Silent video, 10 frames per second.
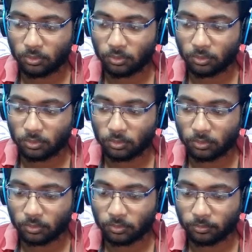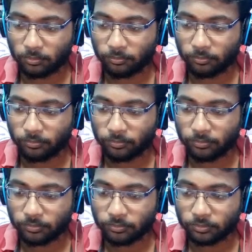
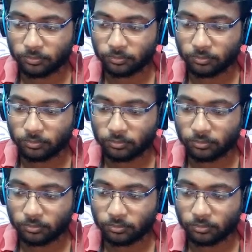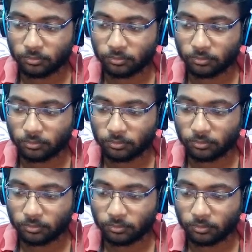
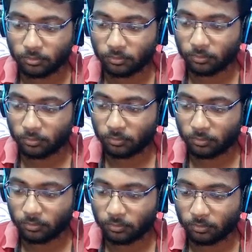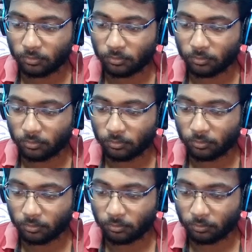
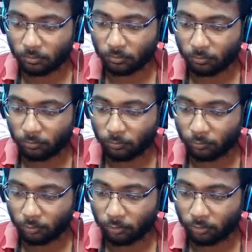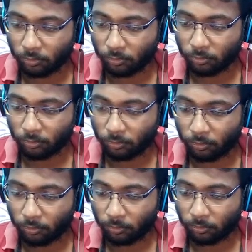
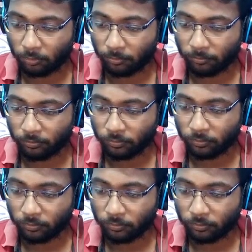(silence)